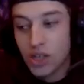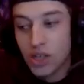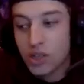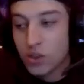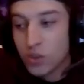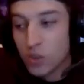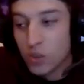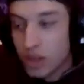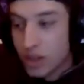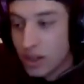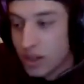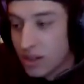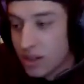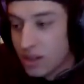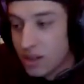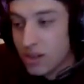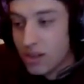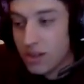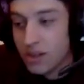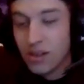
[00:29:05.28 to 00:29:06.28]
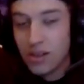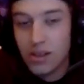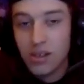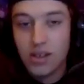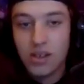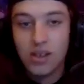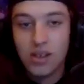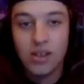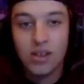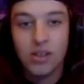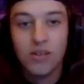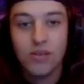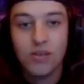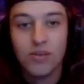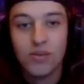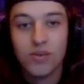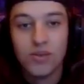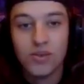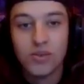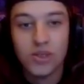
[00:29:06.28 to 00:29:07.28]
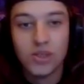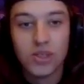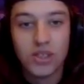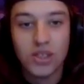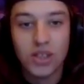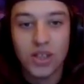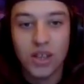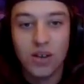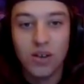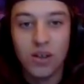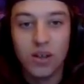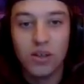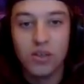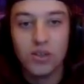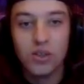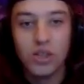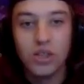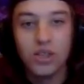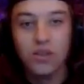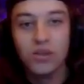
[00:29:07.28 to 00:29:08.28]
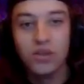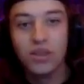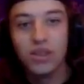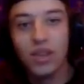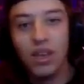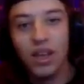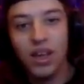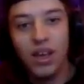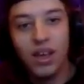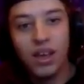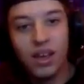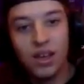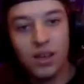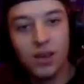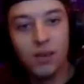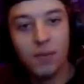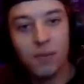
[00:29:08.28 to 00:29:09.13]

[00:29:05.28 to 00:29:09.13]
to win. Just because I don't like the Chiefs. And